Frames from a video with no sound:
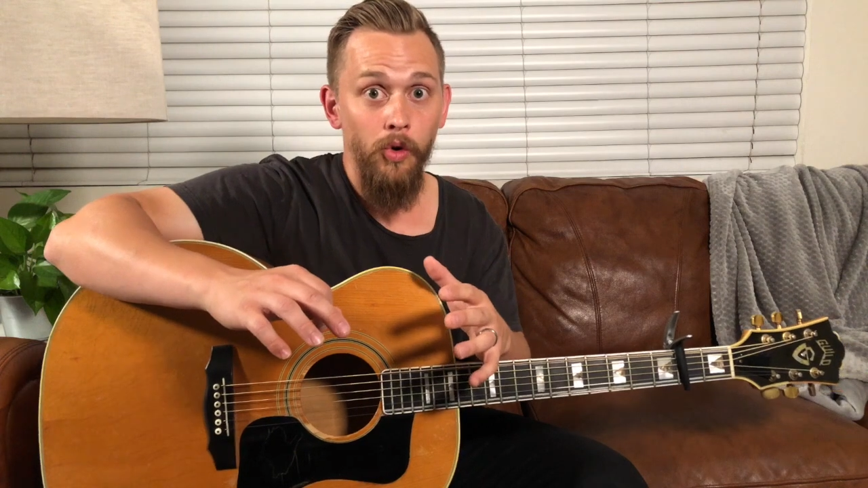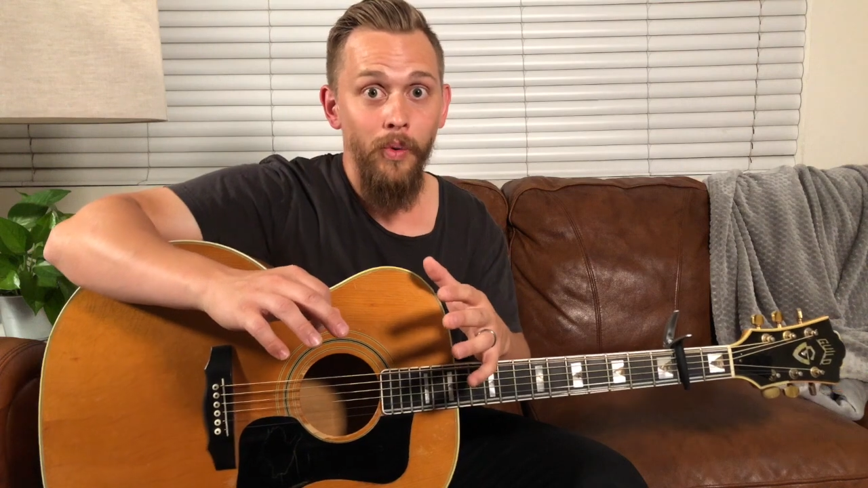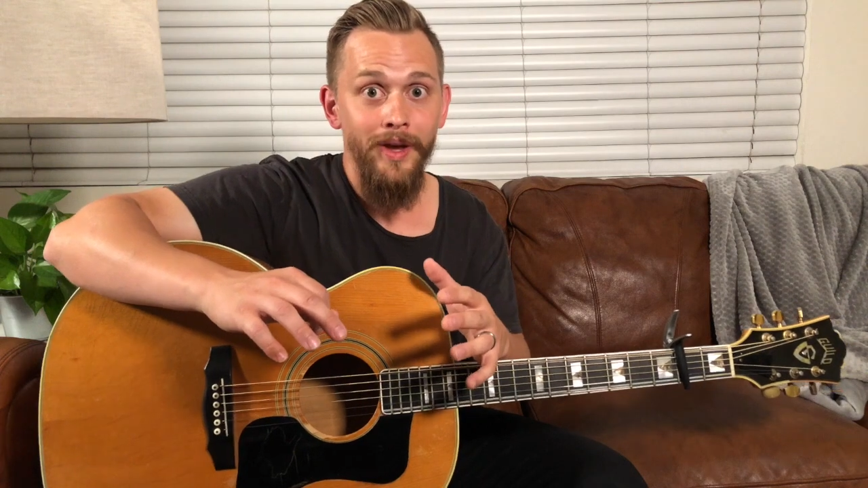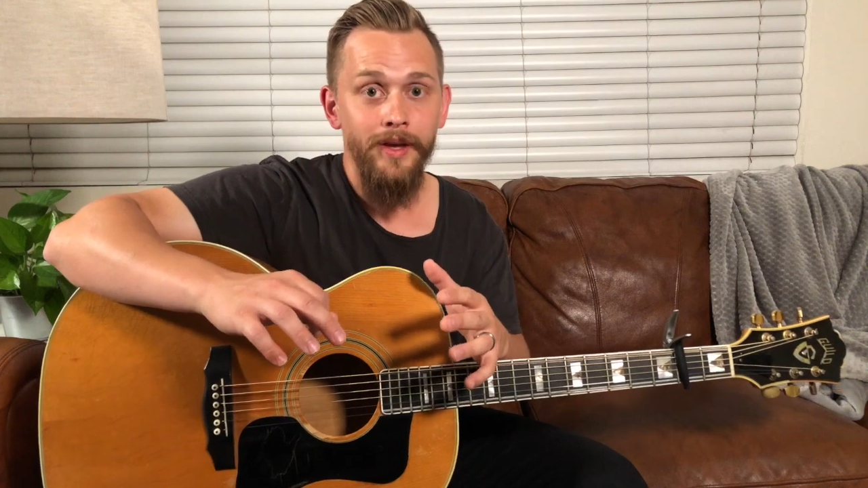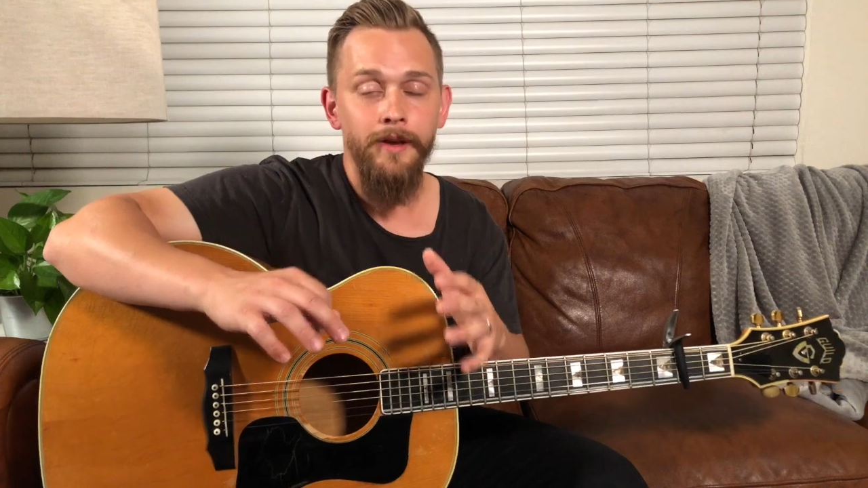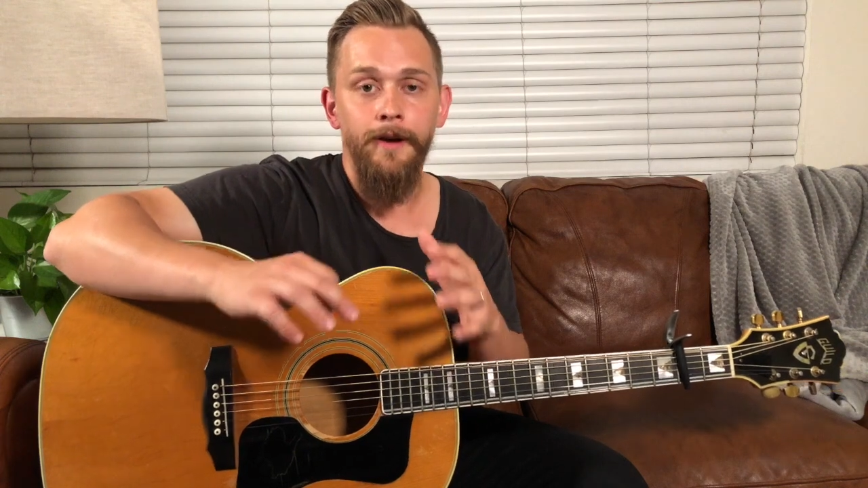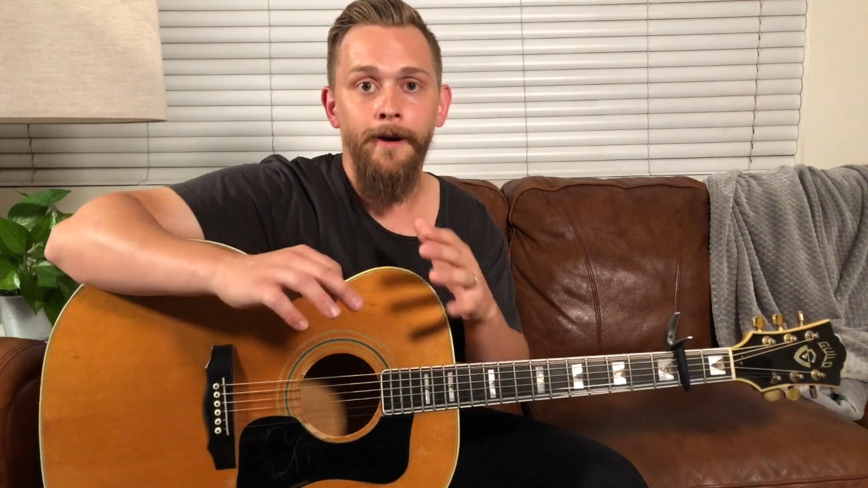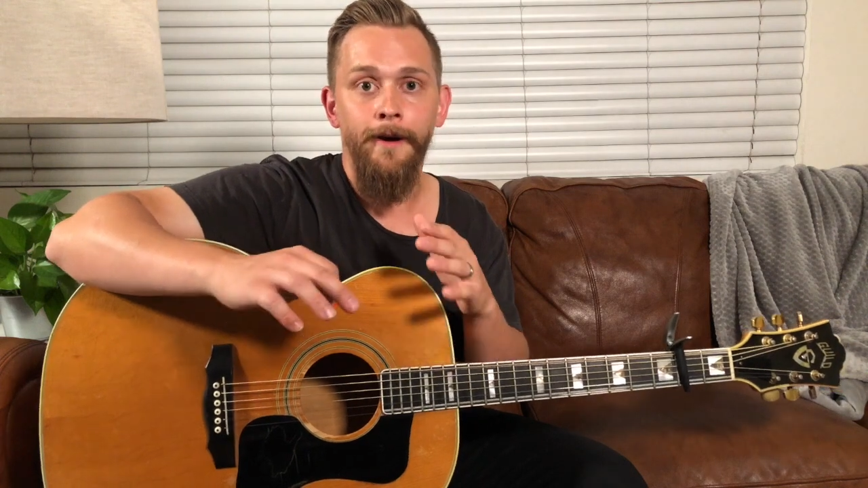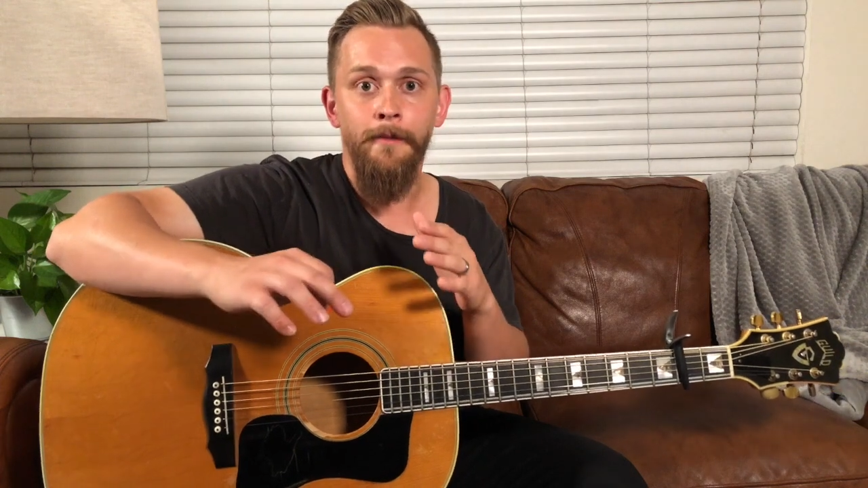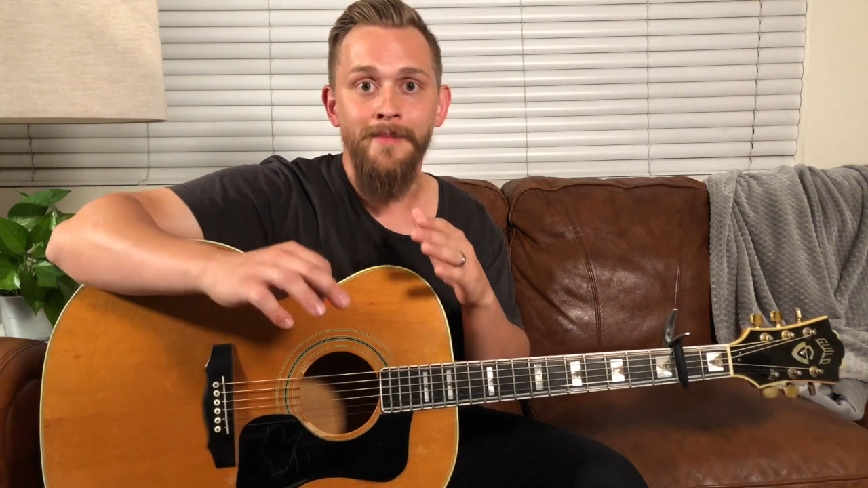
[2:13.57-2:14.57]
quick
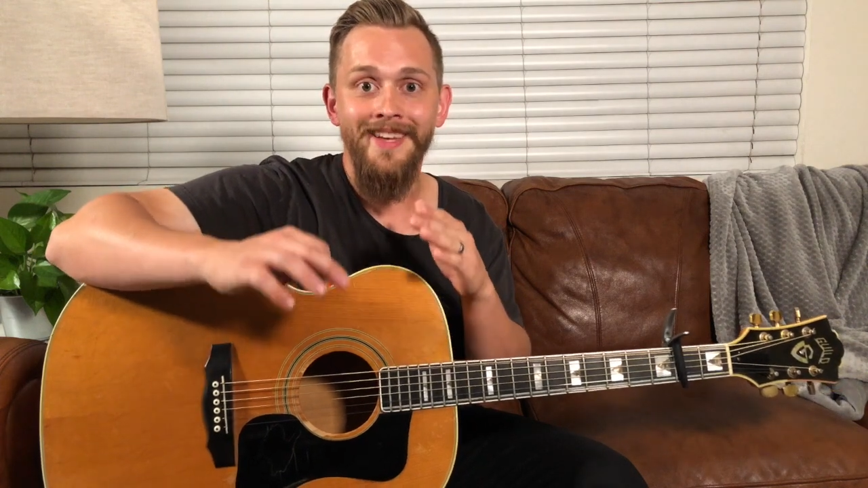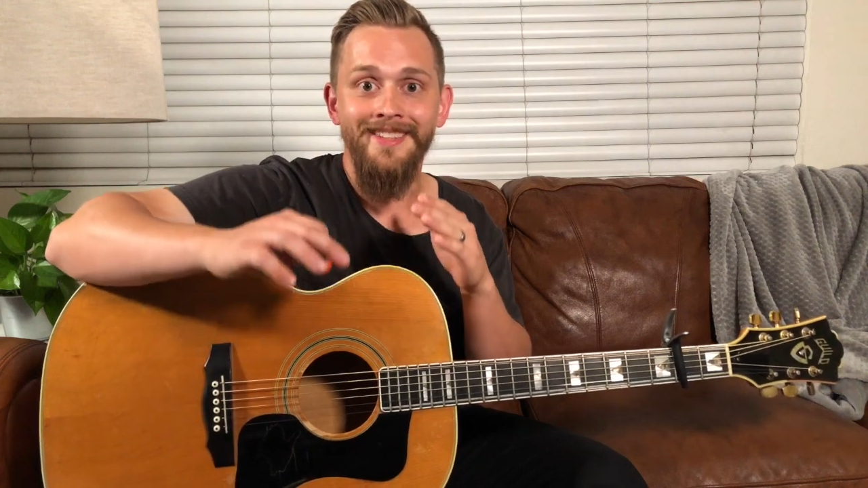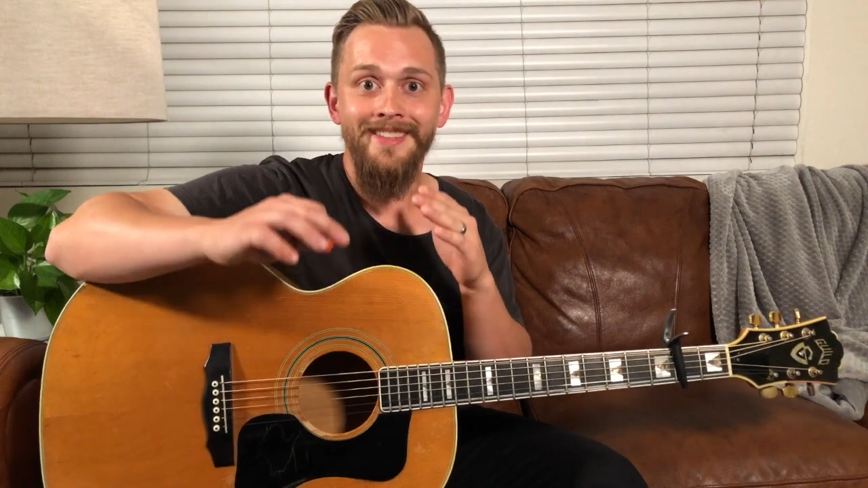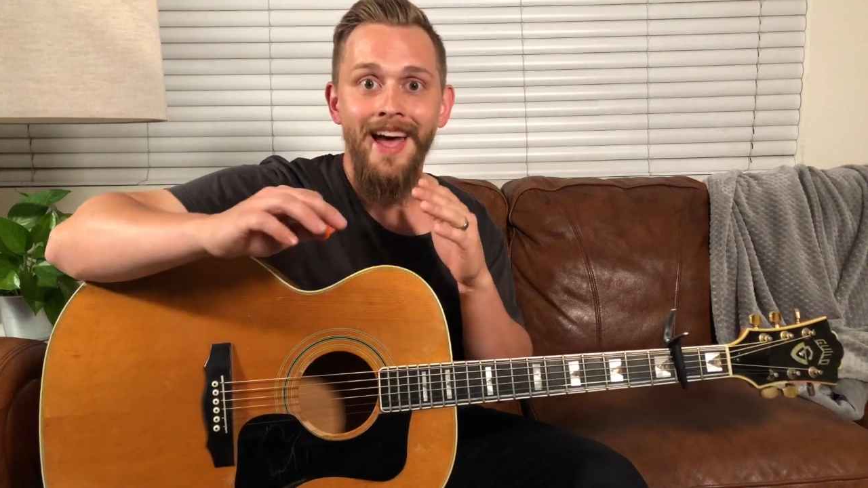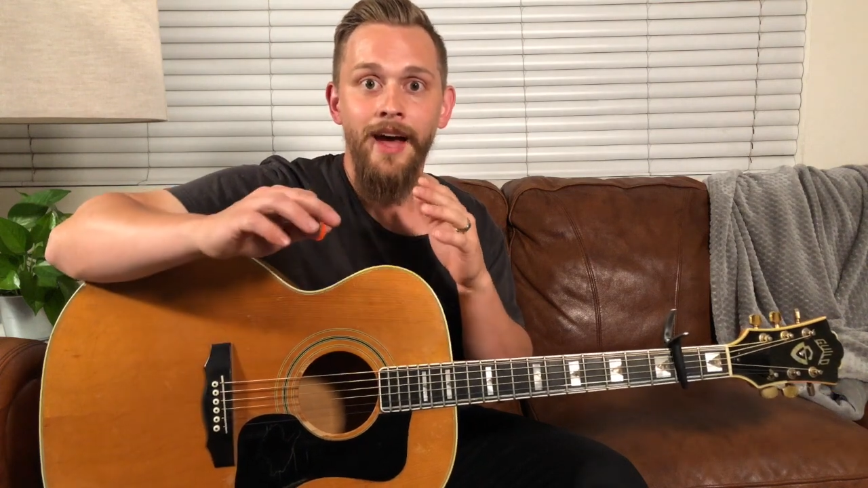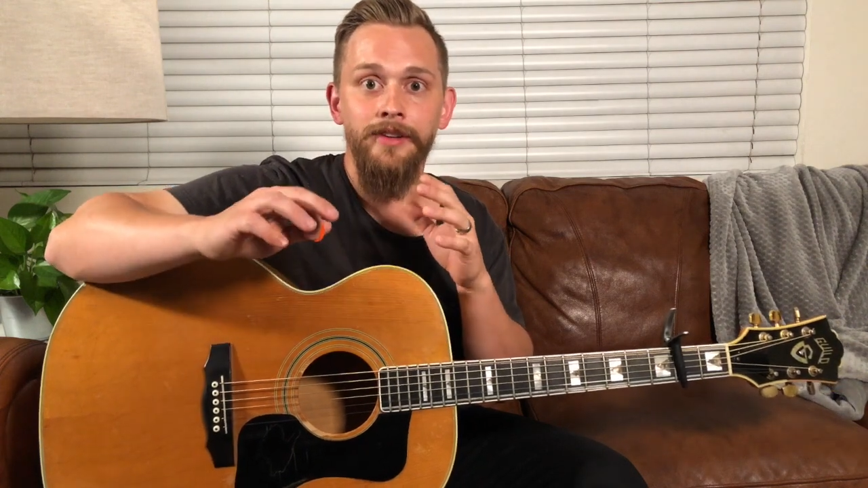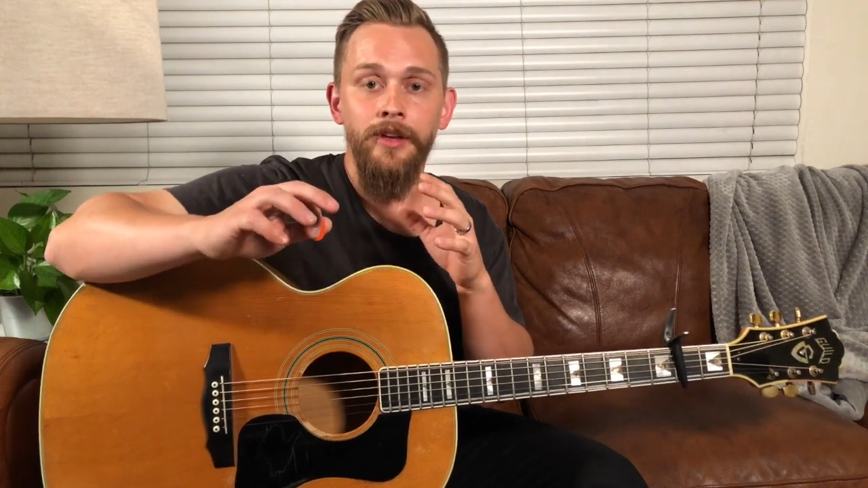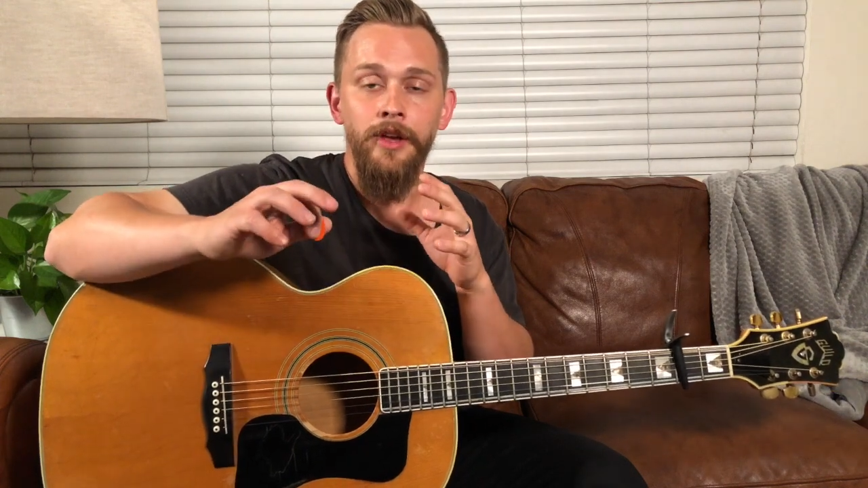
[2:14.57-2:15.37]
is that